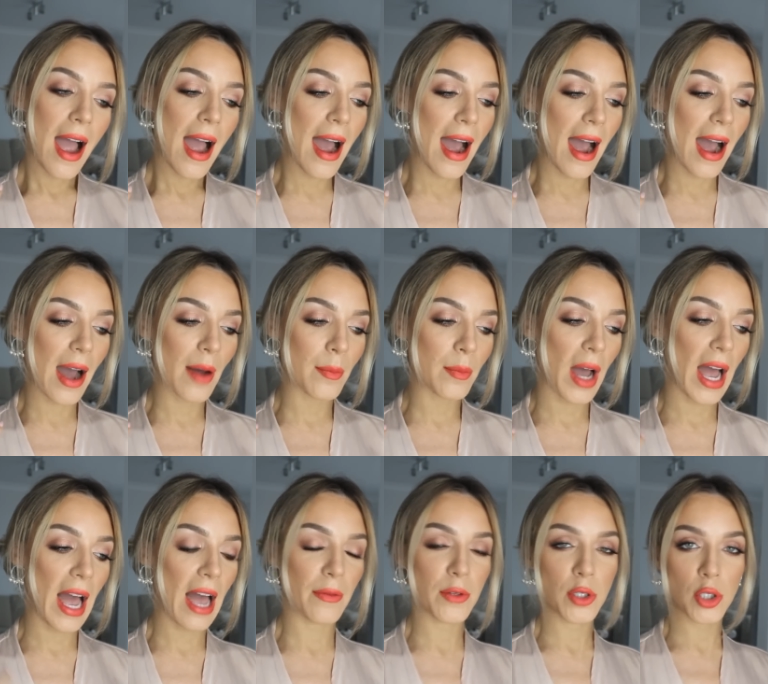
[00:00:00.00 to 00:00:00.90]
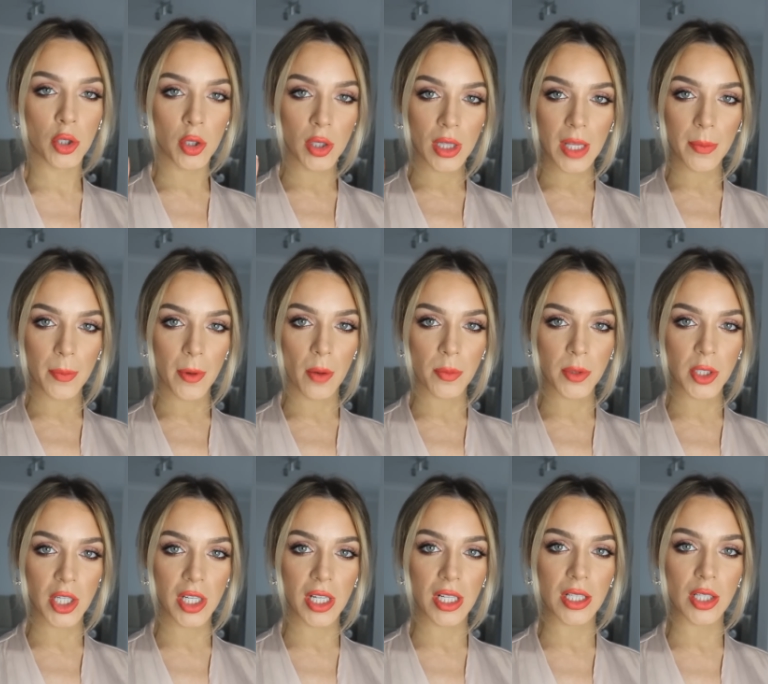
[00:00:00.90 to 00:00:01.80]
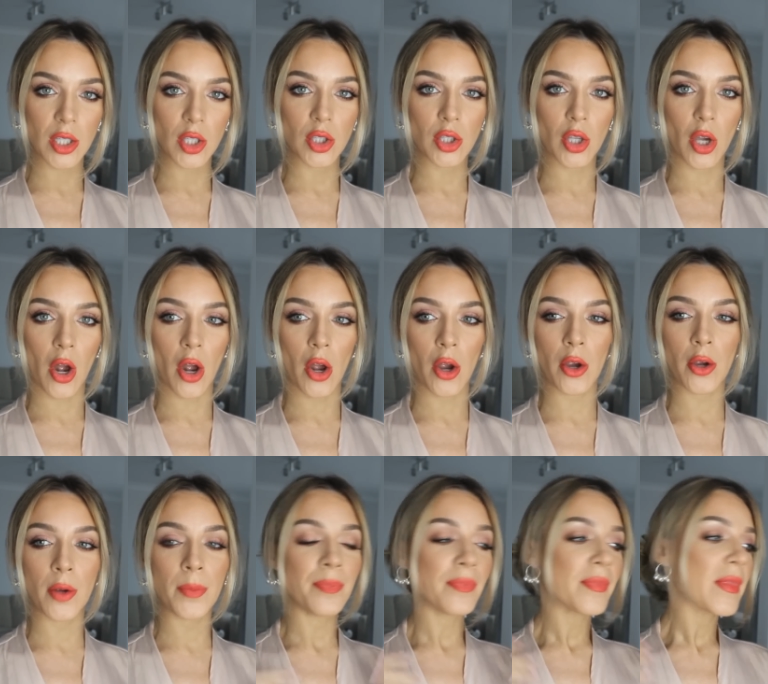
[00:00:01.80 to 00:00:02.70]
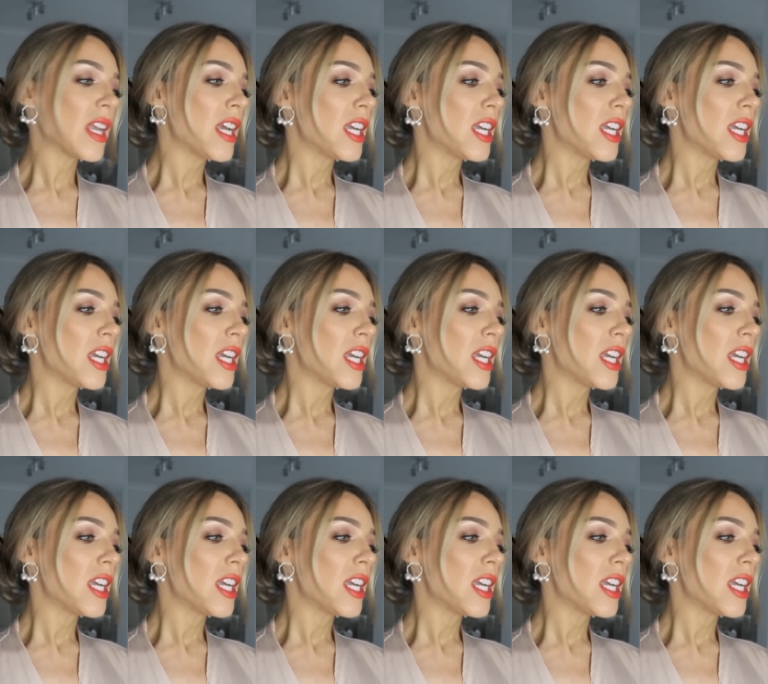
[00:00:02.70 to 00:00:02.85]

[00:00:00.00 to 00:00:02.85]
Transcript: I have 2 lip options, so